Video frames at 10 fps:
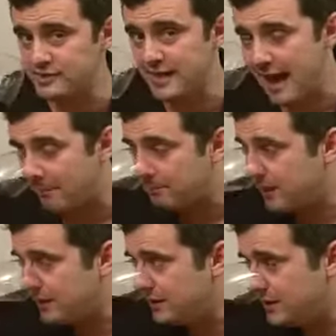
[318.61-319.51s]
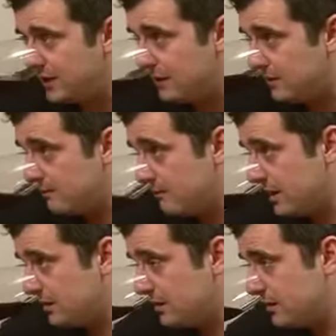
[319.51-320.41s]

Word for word: the gap. I need you to not